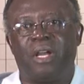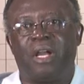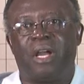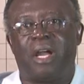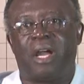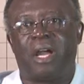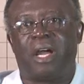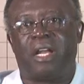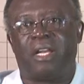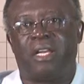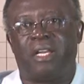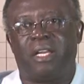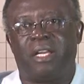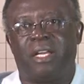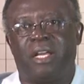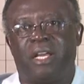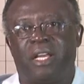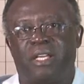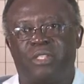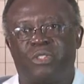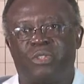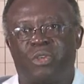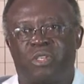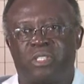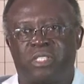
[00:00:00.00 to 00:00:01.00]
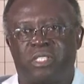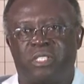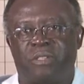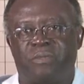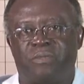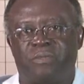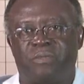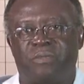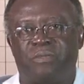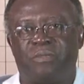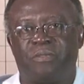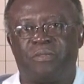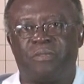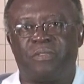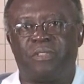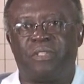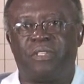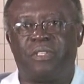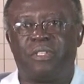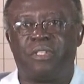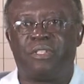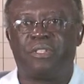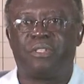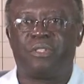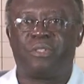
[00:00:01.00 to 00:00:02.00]
and exhaustive,
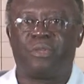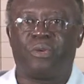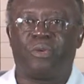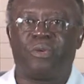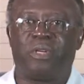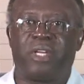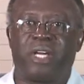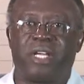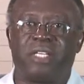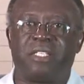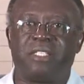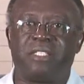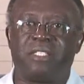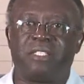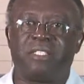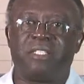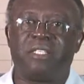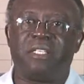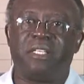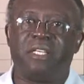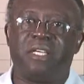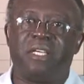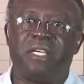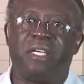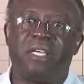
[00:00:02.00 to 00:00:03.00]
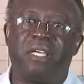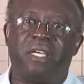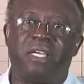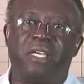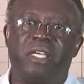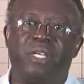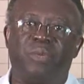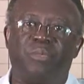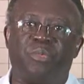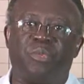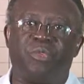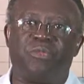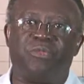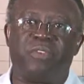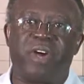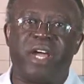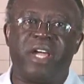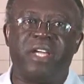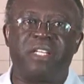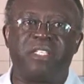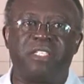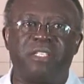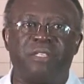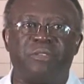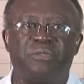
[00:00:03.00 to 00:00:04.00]
so that it
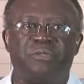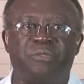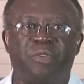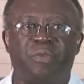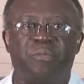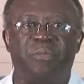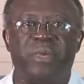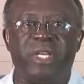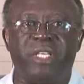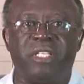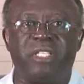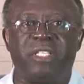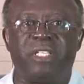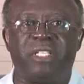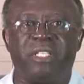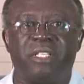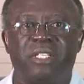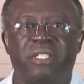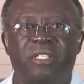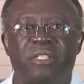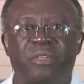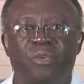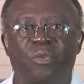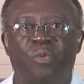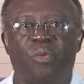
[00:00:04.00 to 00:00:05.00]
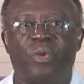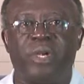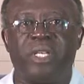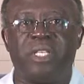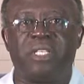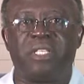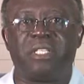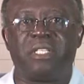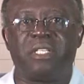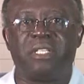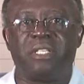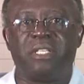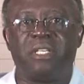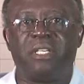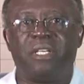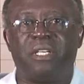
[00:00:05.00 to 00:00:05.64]
provides information which